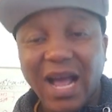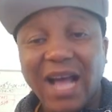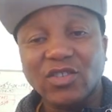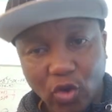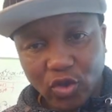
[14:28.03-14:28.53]

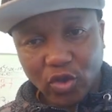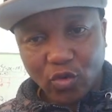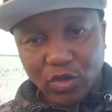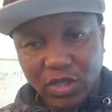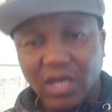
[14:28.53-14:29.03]
Has no
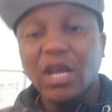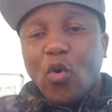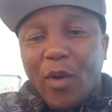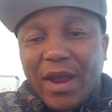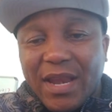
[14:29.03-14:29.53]

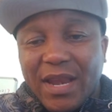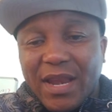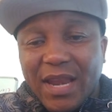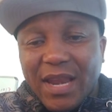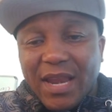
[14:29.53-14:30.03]
solution
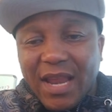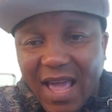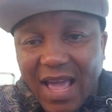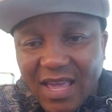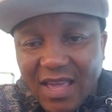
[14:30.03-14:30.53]
when
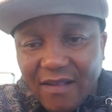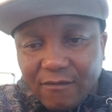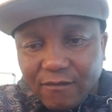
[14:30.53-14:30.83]
AE